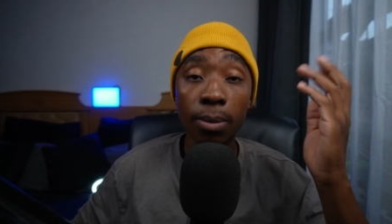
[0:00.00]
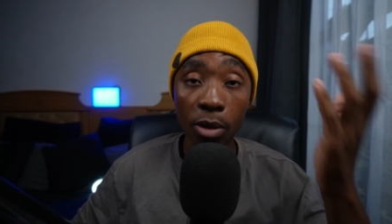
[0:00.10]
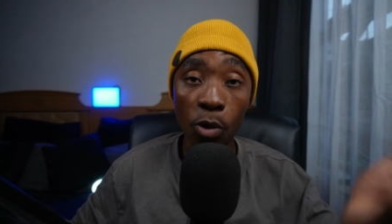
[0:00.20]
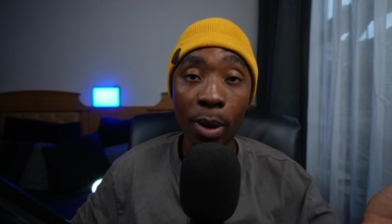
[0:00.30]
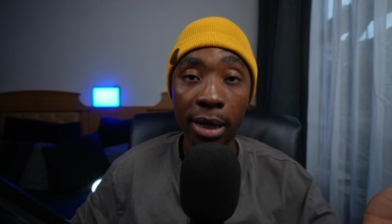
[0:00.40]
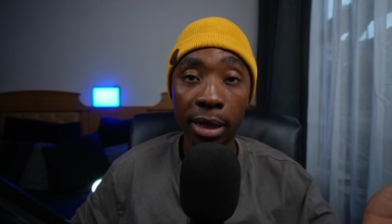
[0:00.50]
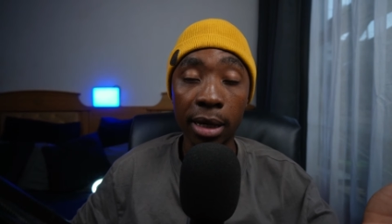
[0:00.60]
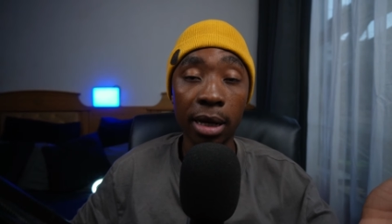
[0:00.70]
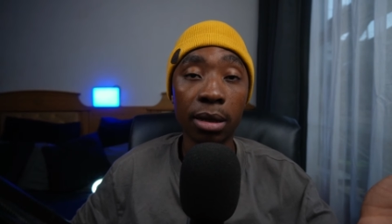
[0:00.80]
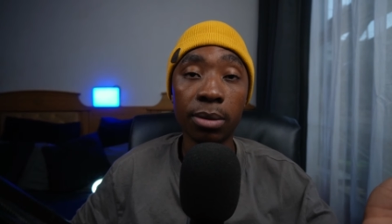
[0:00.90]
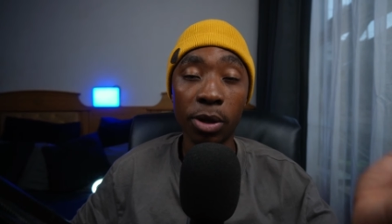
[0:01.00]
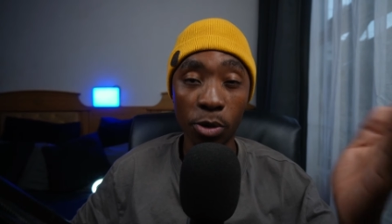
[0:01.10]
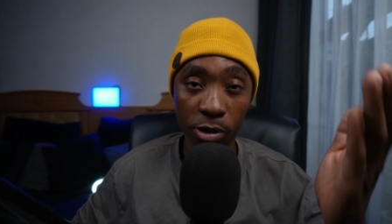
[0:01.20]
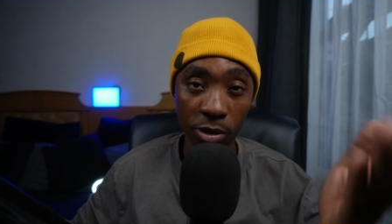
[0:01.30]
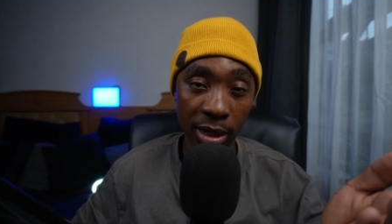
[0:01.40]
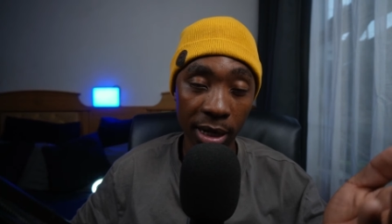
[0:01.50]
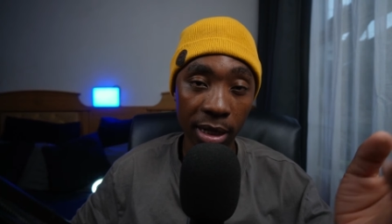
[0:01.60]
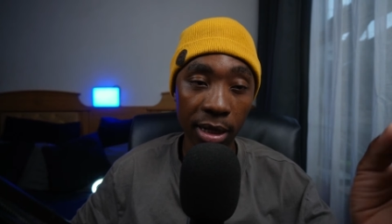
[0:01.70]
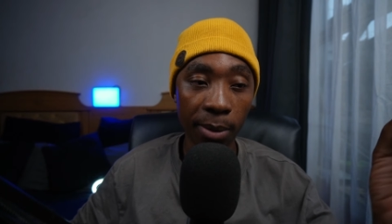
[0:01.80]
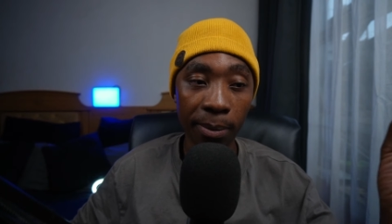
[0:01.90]
because
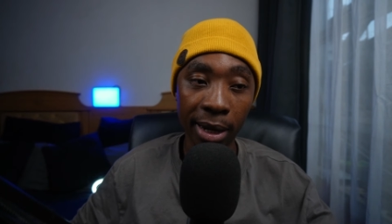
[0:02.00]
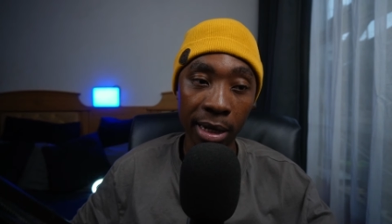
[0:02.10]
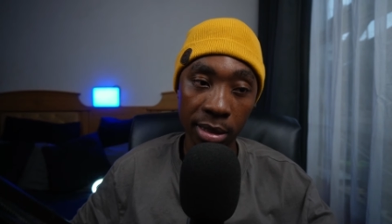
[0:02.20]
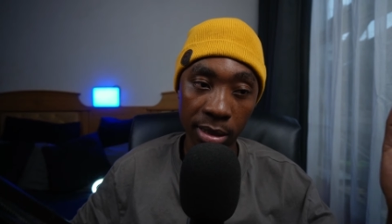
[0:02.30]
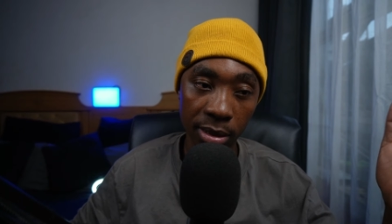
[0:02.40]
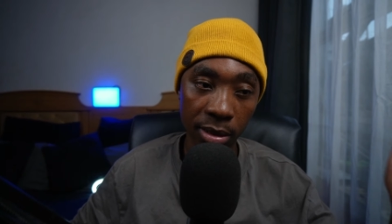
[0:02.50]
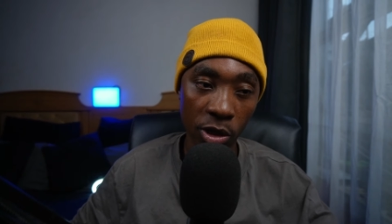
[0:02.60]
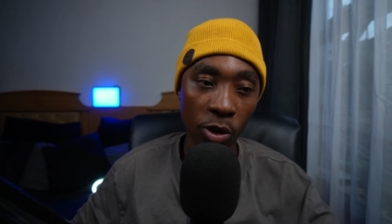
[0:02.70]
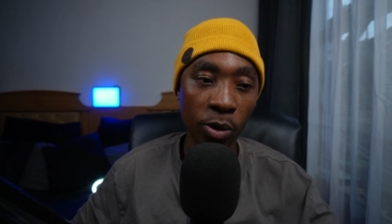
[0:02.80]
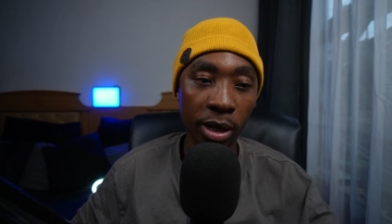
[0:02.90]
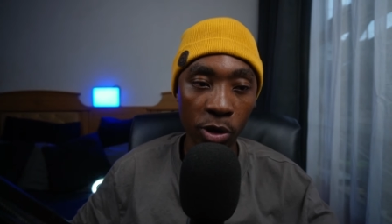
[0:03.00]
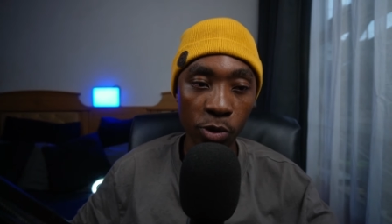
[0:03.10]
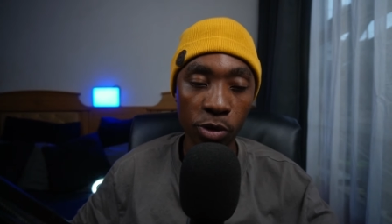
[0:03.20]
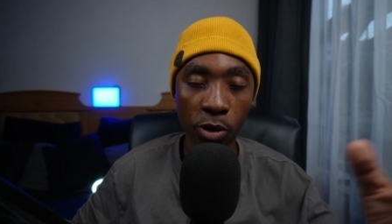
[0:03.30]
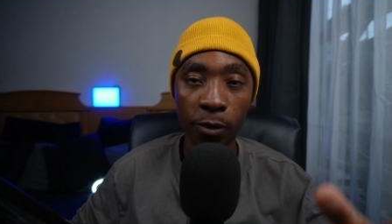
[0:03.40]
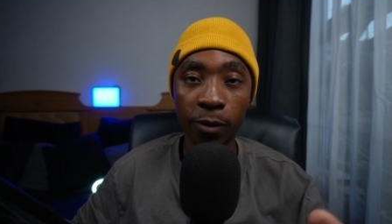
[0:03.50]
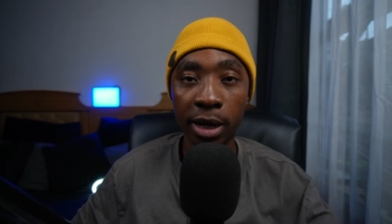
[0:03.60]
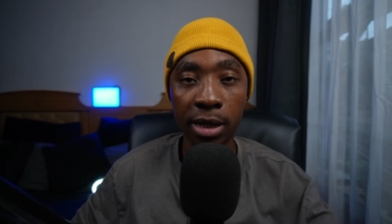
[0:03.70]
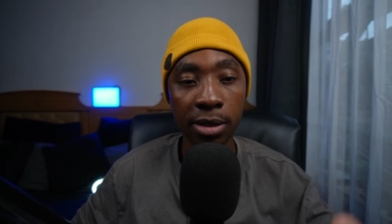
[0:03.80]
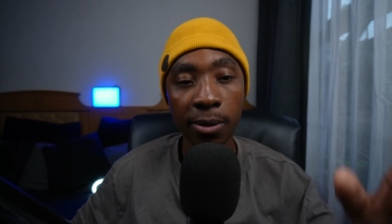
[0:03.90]
already the players, they lose
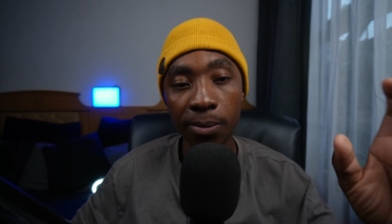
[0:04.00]
confidence